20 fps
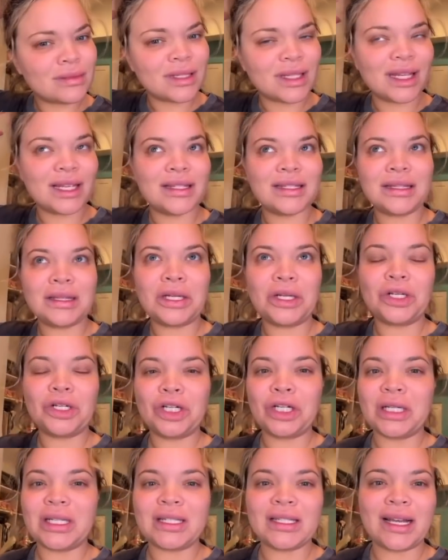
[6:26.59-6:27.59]
to like sit there and
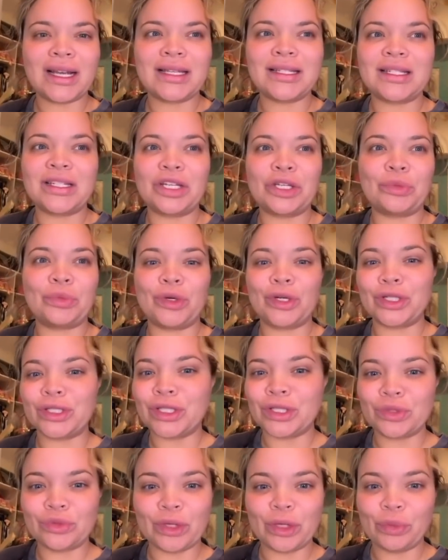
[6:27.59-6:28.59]
criticize another
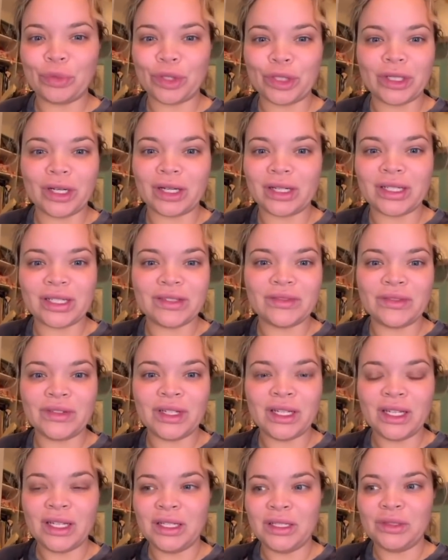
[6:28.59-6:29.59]
person's reproductive
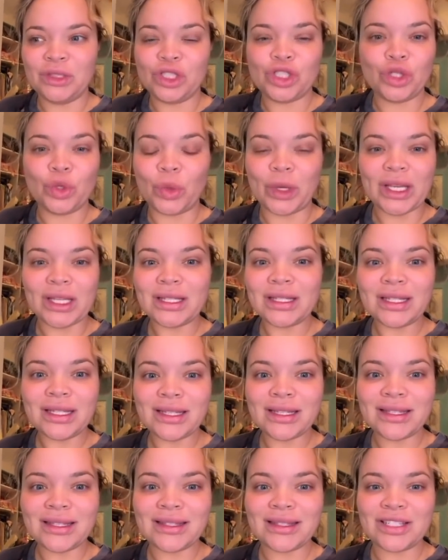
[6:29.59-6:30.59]

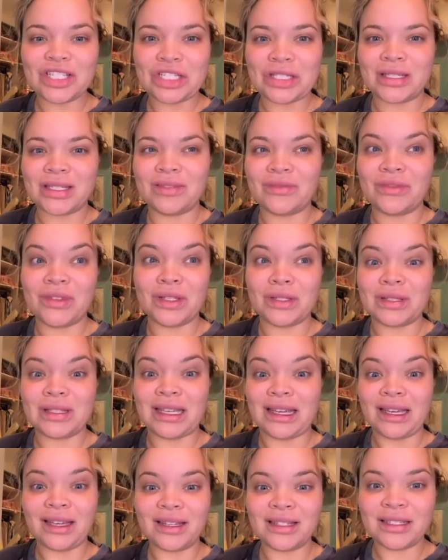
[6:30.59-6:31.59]
choices just feels
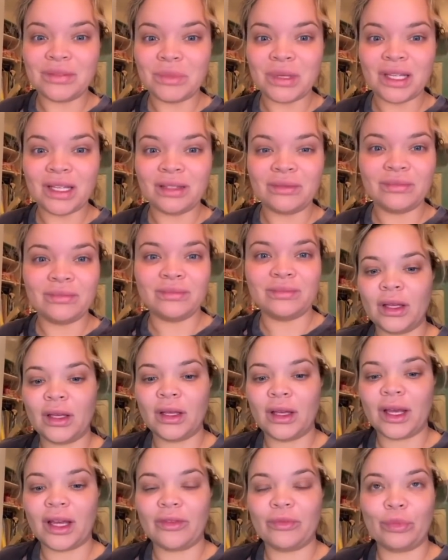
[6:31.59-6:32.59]
ick to me.
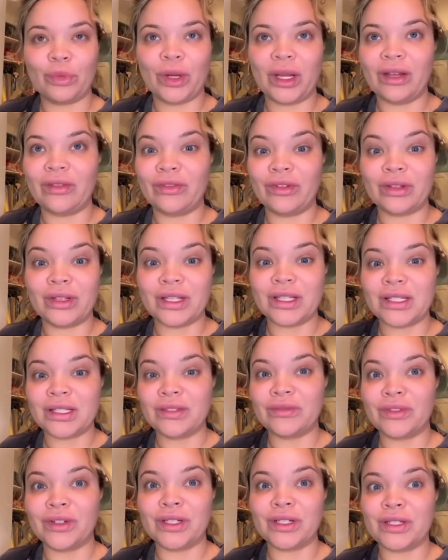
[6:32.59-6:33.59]
I've prayed for this
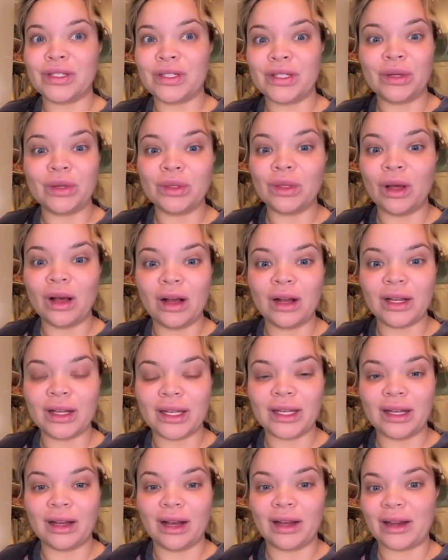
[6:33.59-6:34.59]
for so long
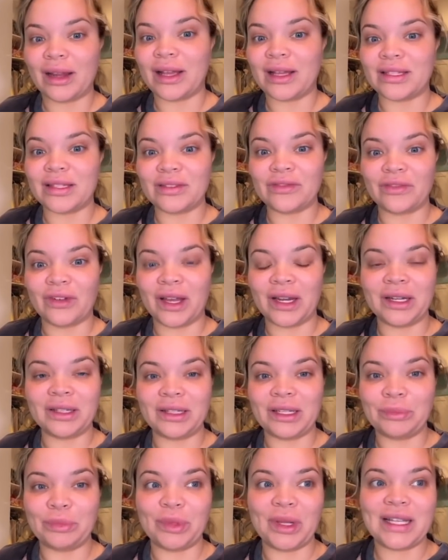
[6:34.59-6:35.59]
and God has
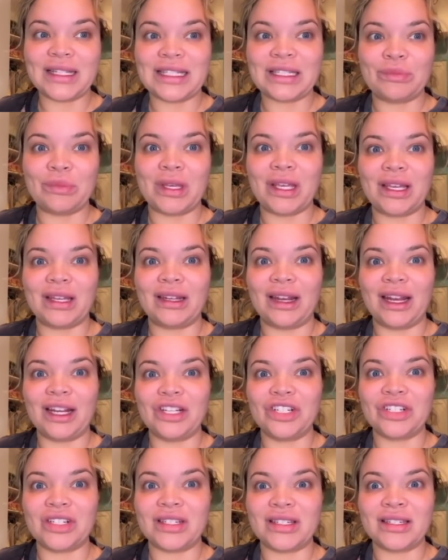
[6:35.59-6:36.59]
finally blessed me and I
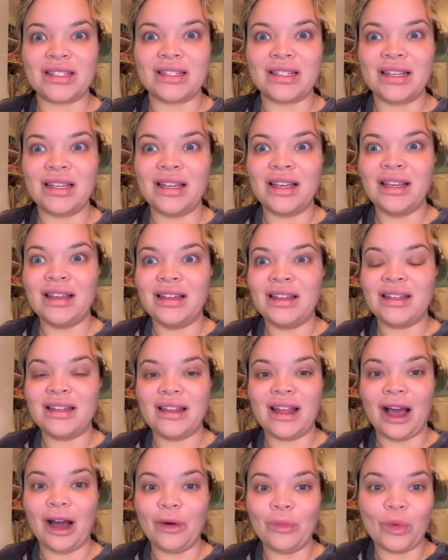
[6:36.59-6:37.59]
just
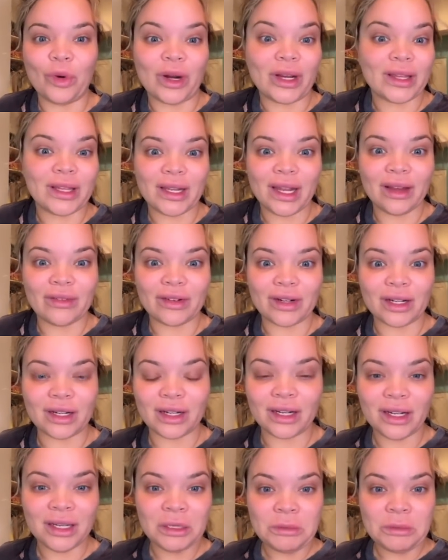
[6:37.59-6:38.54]
now more than ever